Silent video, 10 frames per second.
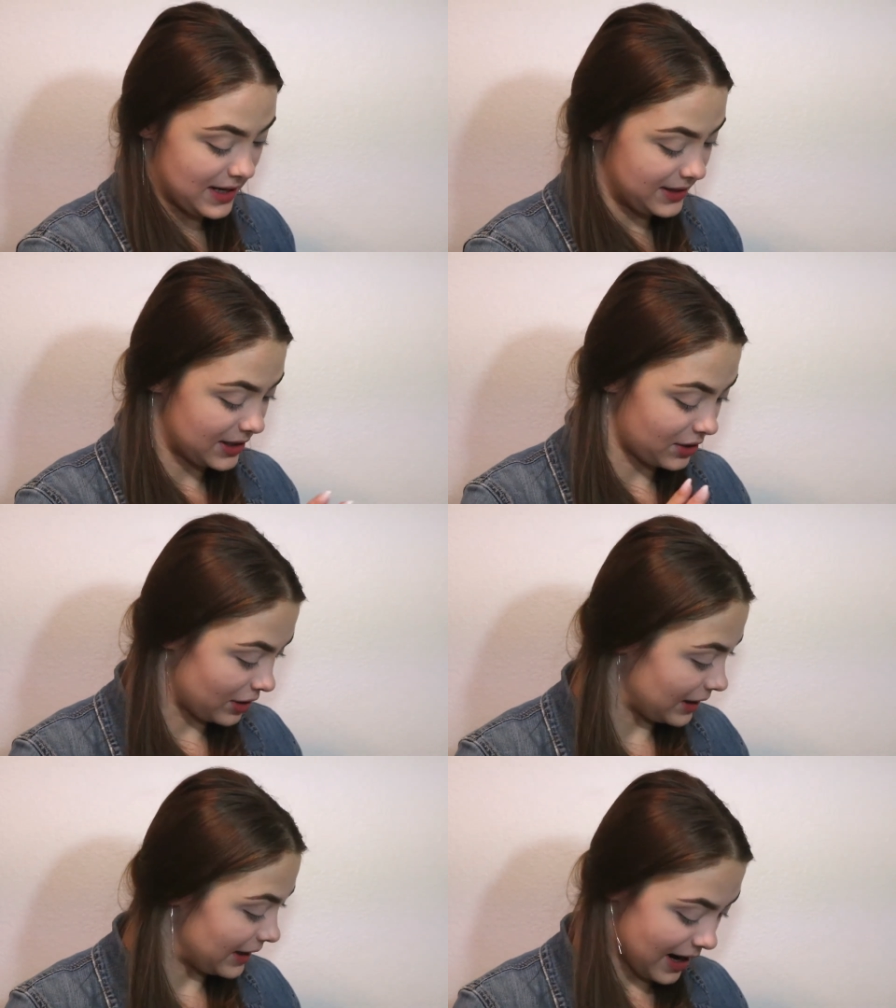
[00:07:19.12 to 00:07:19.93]
is
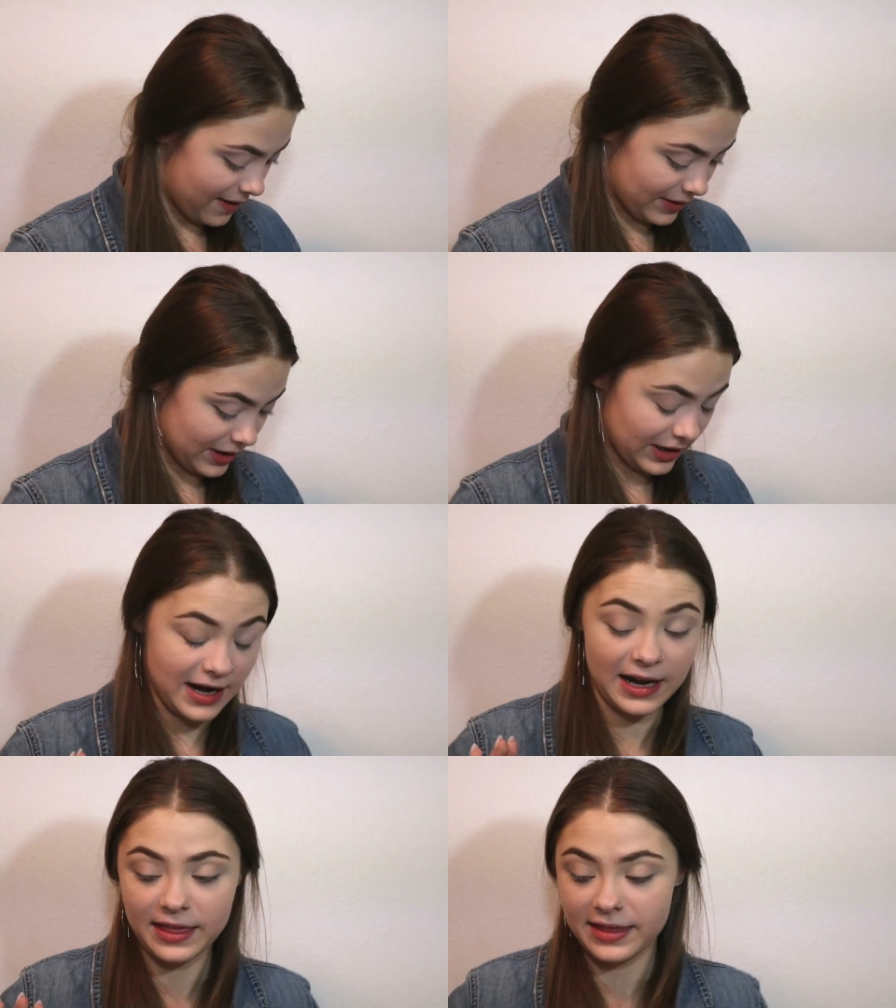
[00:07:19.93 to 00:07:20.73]
thoroughly covered
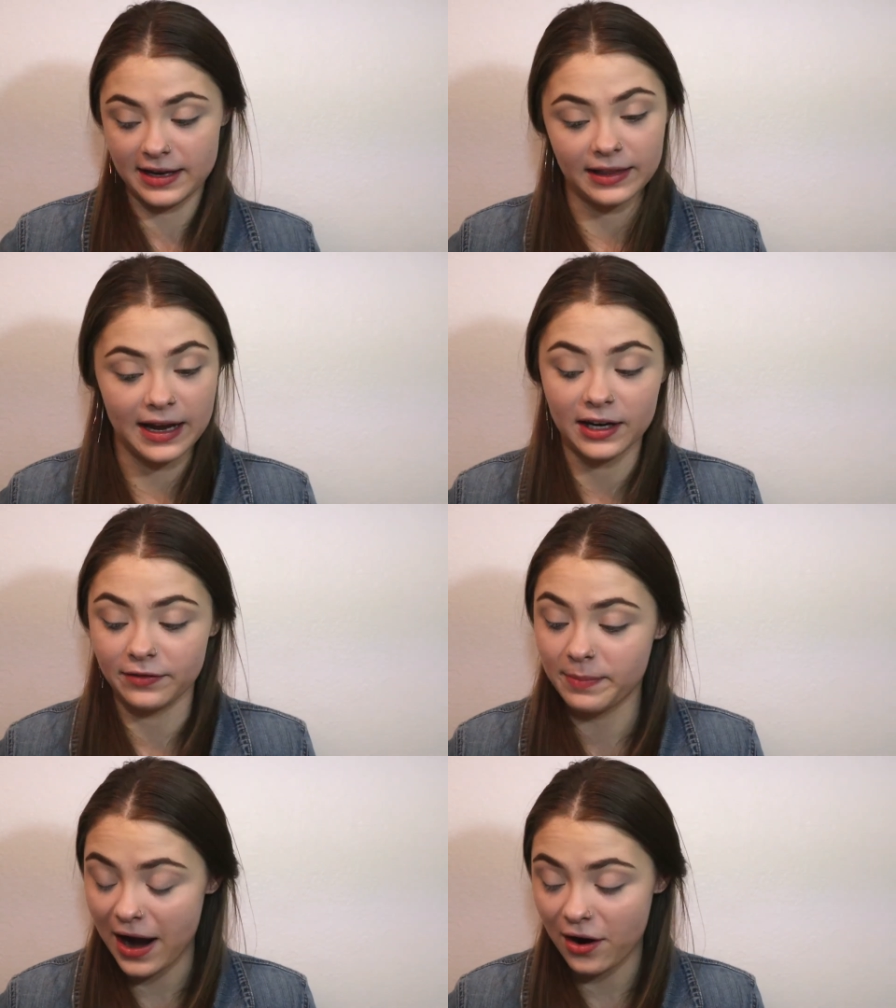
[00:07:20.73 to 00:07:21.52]
in a thin layer
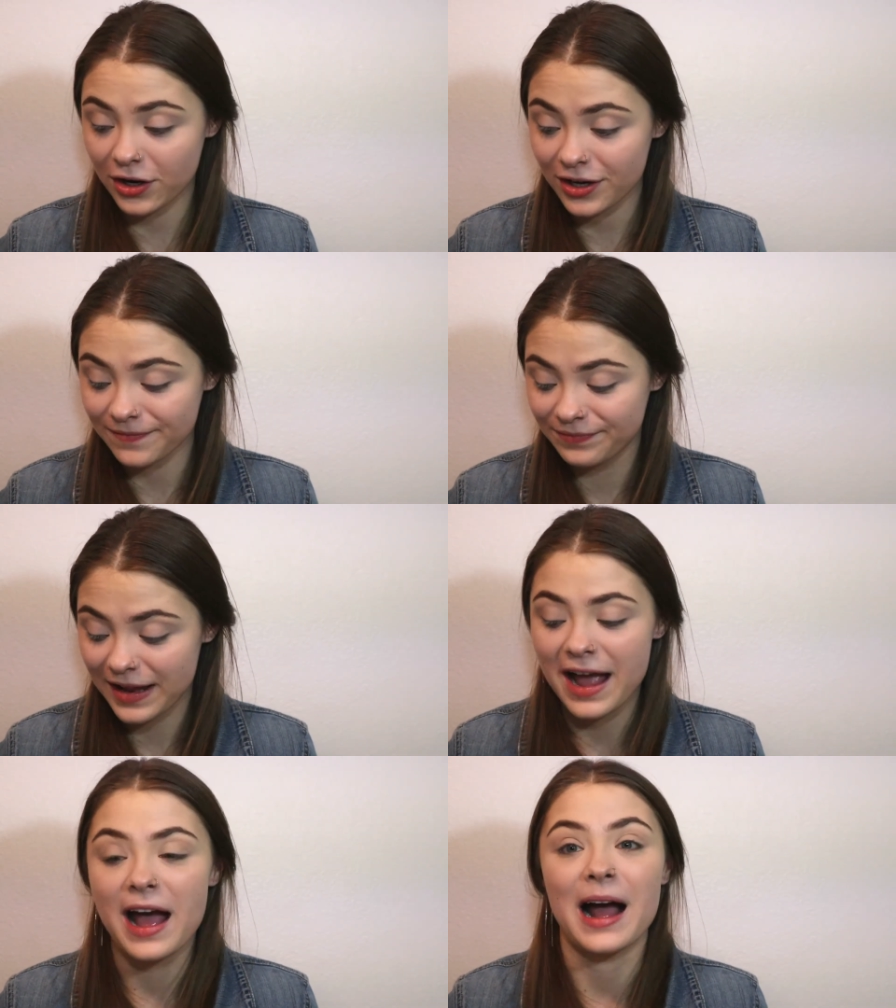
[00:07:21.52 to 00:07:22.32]
of powder,
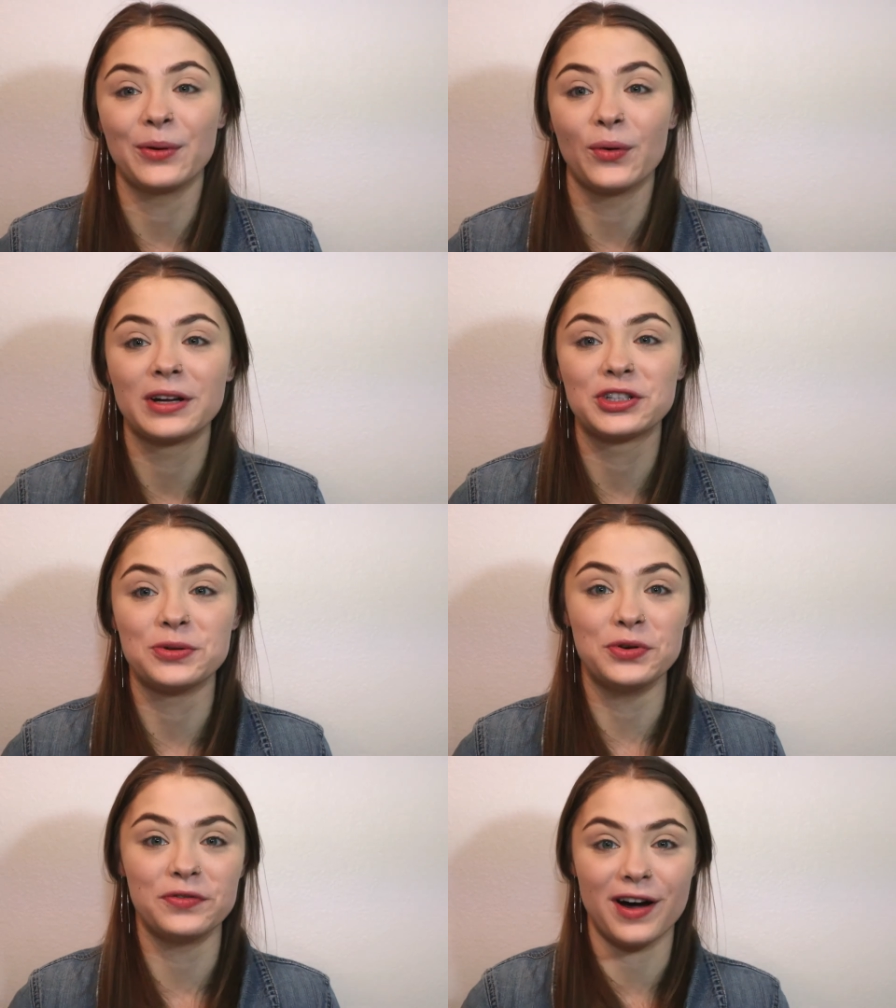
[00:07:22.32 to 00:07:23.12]
I'm going to
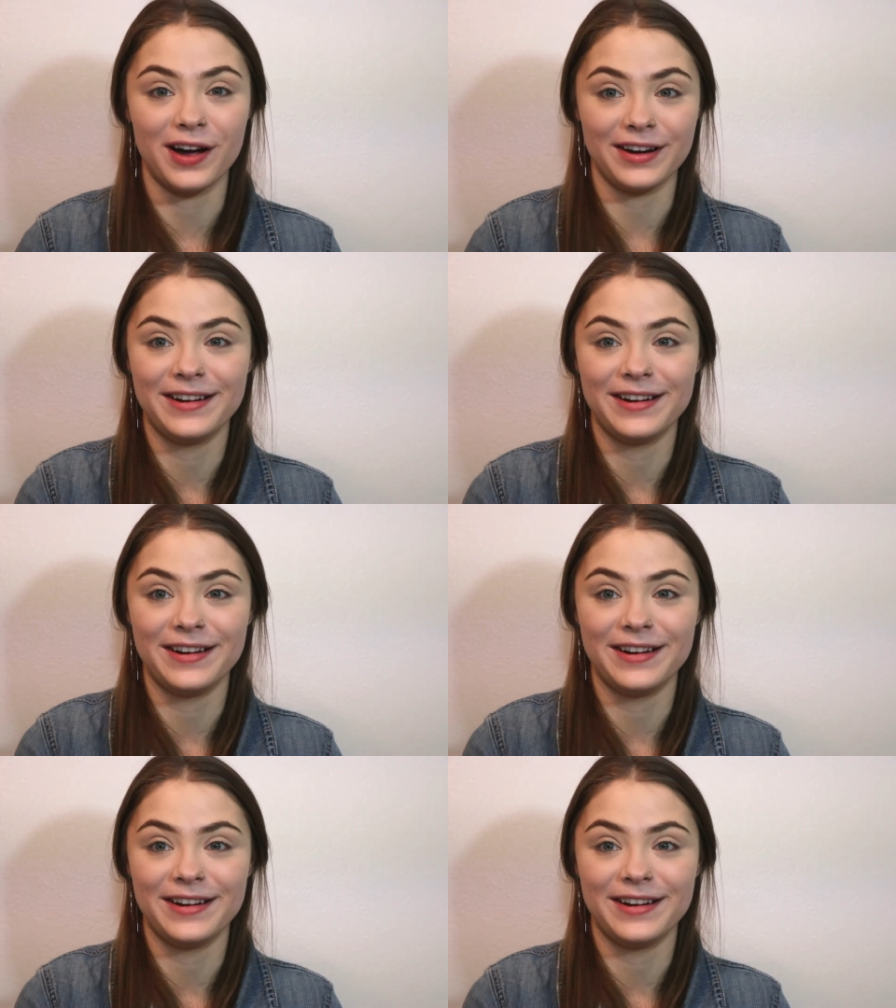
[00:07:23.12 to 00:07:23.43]
move on.